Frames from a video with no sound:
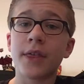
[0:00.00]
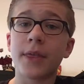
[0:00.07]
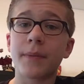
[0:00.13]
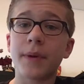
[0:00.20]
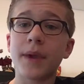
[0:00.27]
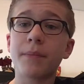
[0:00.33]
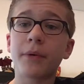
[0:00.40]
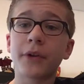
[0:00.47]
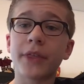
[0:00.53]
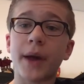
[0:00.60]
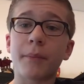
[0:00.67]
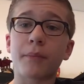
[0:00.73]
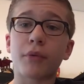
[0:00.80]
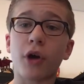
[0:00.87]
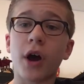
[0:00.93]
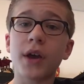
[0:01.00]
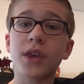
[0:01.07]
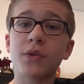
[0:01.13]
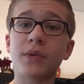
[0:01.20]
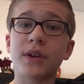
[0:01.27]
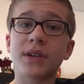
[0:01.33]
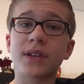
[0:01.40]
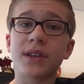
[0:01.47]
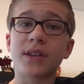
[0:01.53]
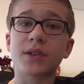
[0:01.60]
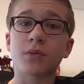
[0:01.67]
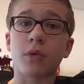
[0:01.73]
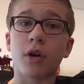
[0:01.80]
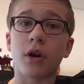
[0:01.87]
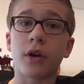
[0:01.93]
the people that brought you into
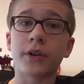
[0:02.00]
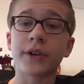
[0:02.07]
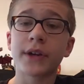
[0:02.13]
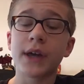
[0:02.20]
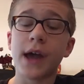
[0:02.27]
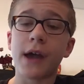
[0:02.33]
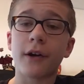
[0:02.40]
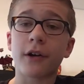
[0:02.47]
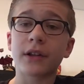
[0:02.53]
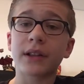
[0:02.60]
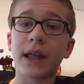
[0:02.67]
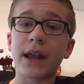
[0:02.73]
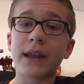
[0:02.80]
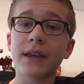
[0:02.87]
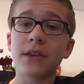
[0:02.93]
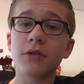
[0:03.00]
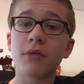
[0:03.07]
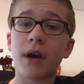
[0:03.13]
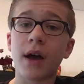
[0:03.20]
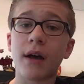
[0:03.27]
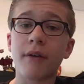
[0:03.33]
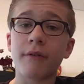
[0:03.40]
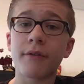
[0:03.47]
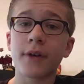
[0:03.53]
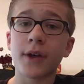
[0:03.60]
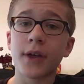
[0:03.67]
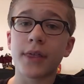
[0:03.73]
this world and are letting you have